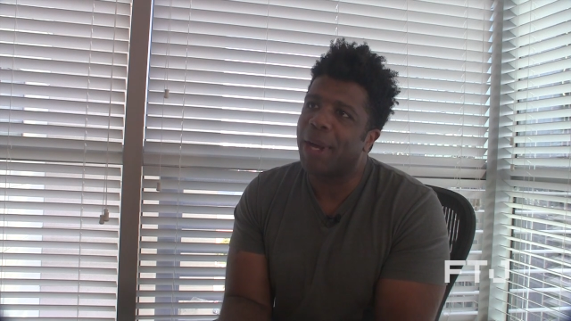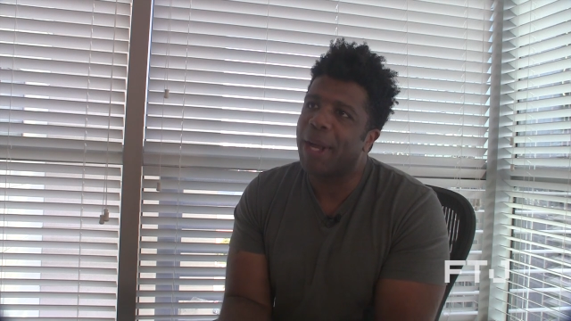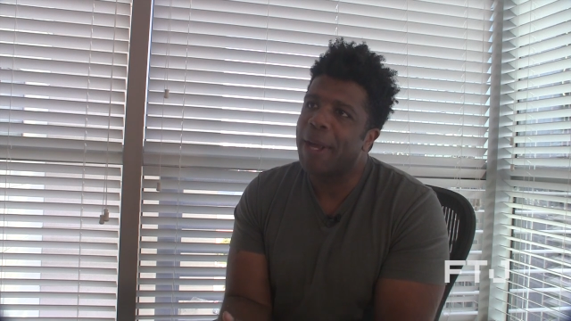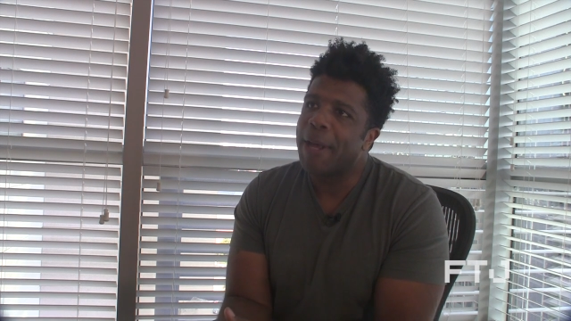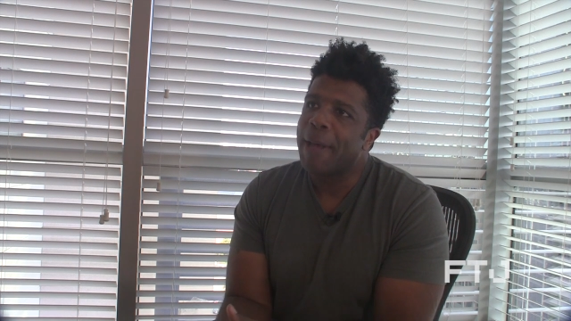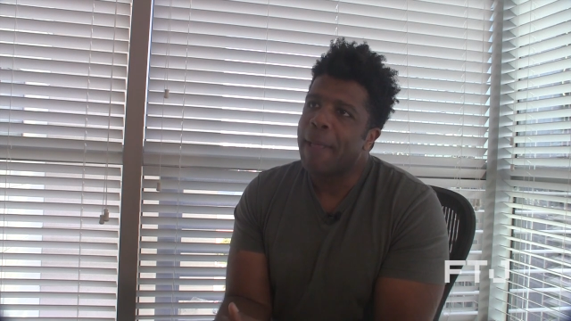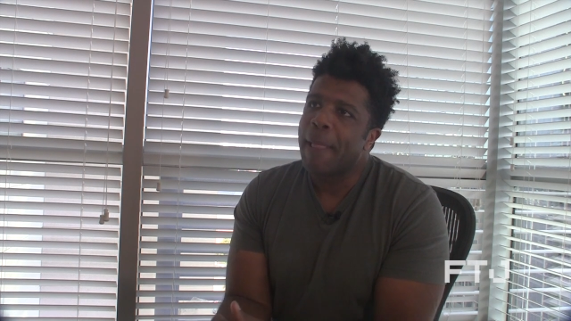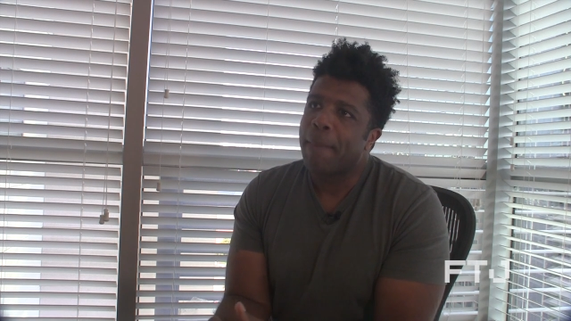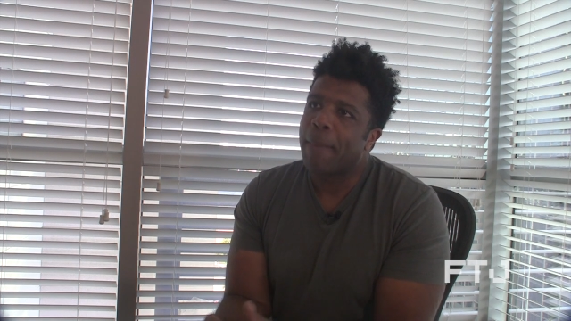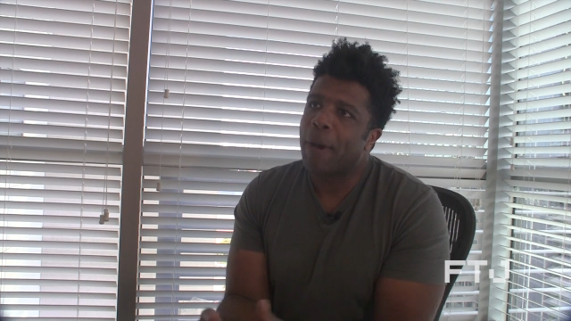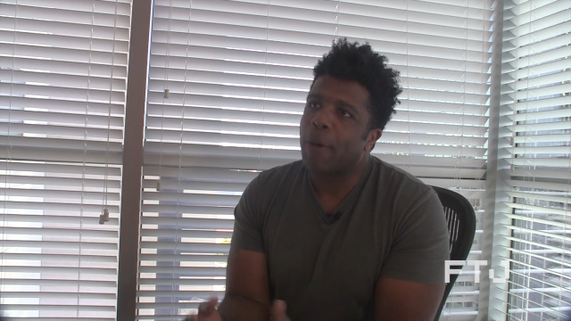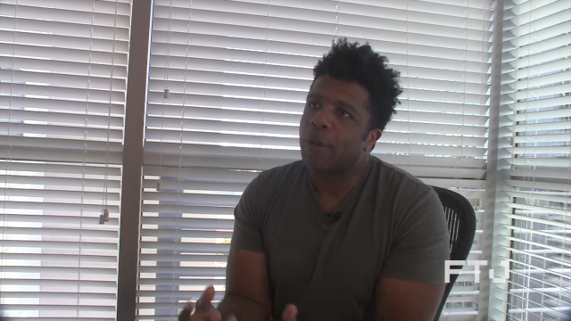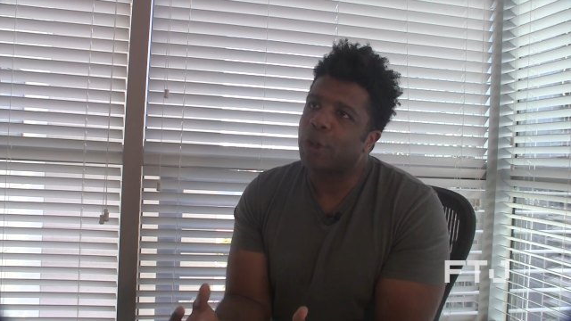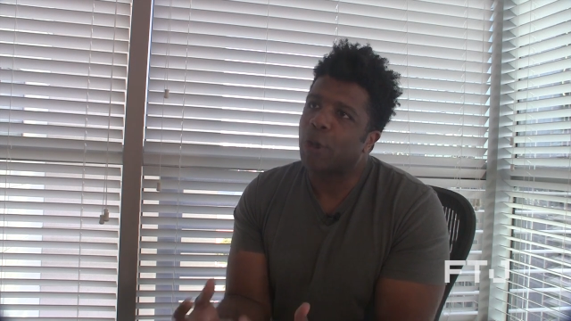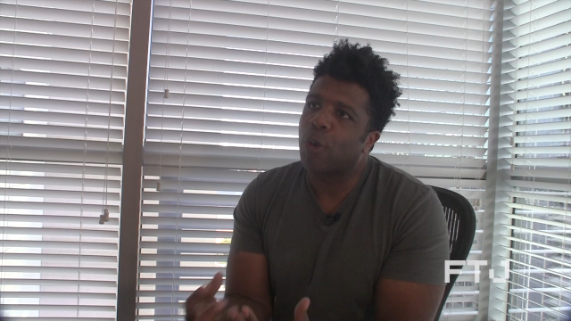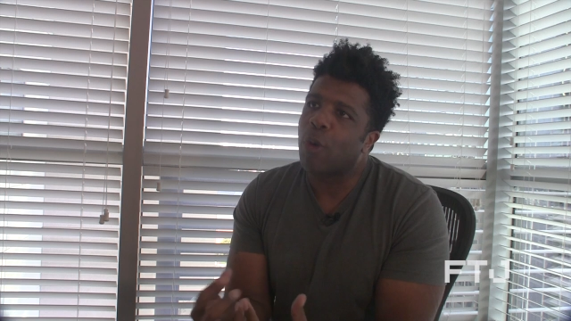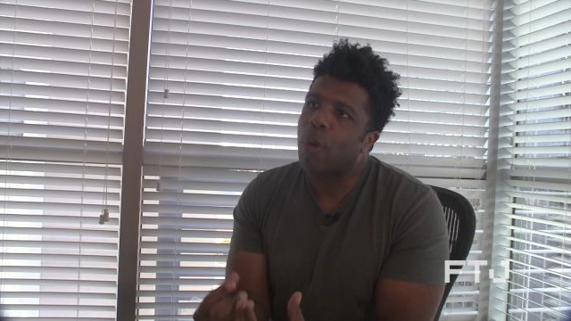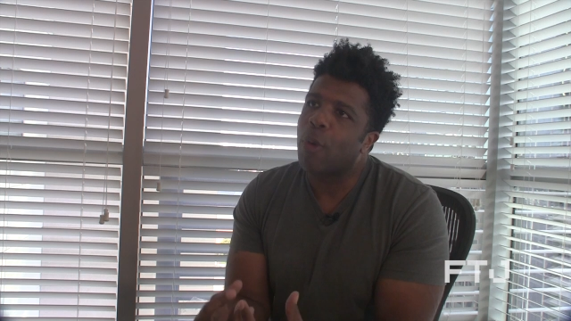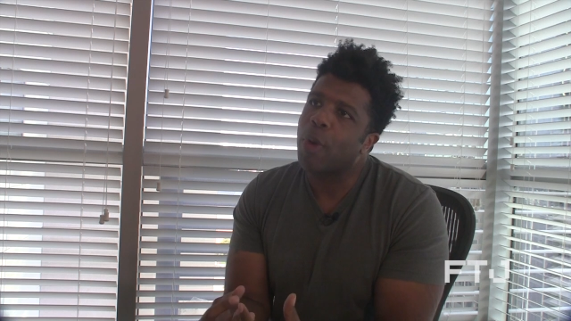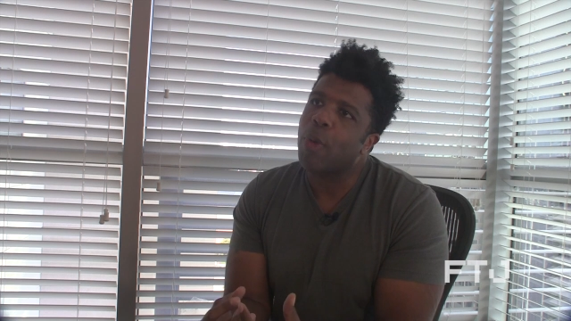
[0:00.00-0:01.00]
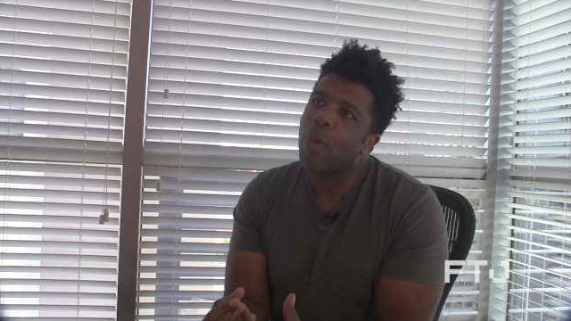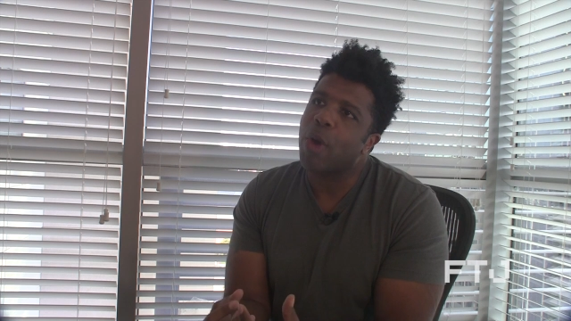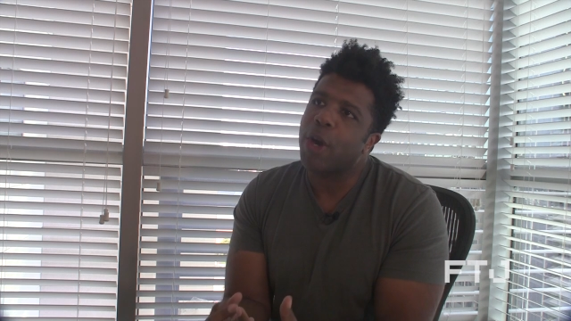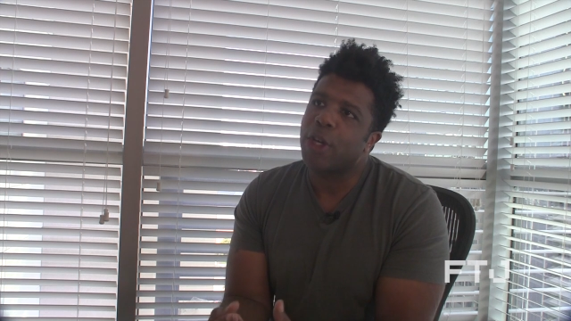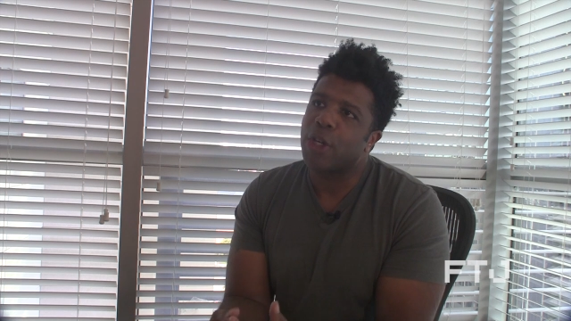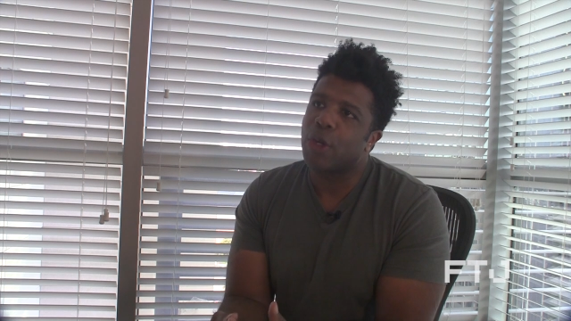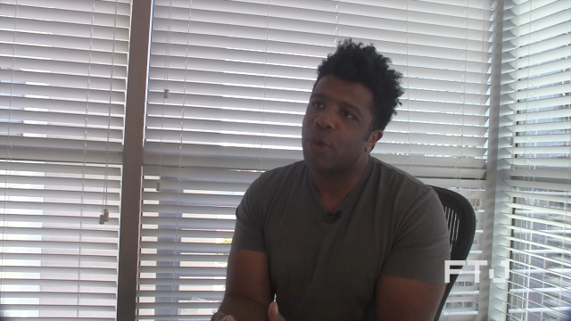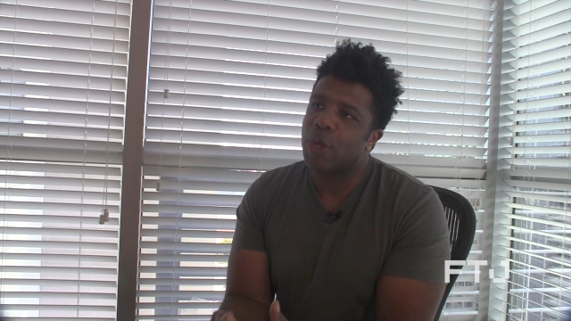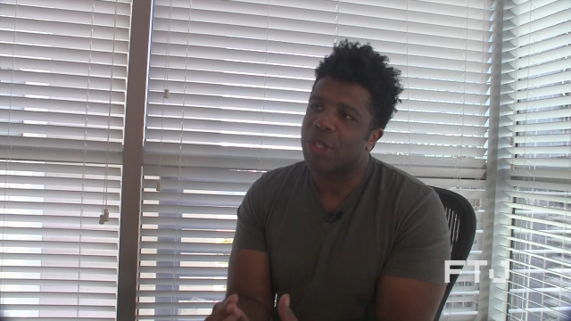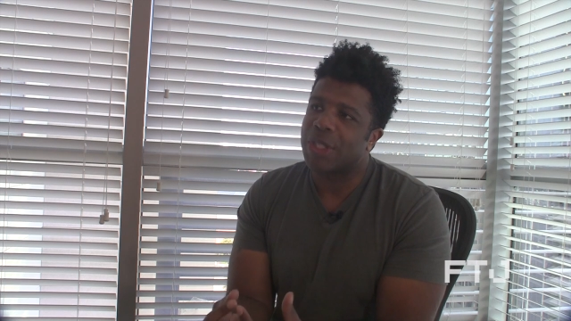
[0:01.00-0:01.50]
But so what we want
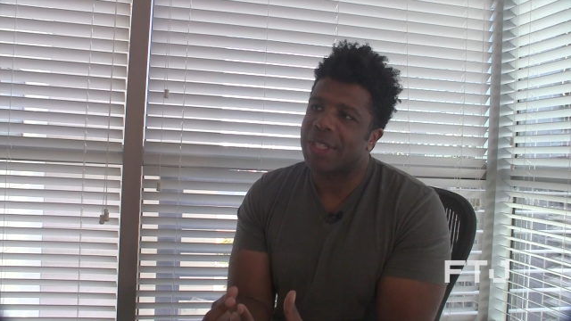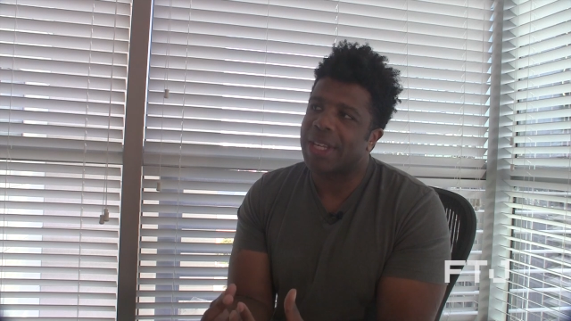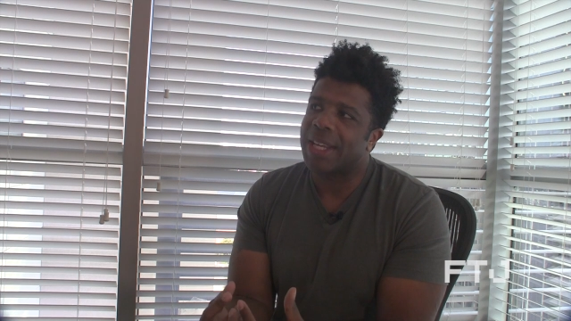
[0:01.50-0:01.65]
to do is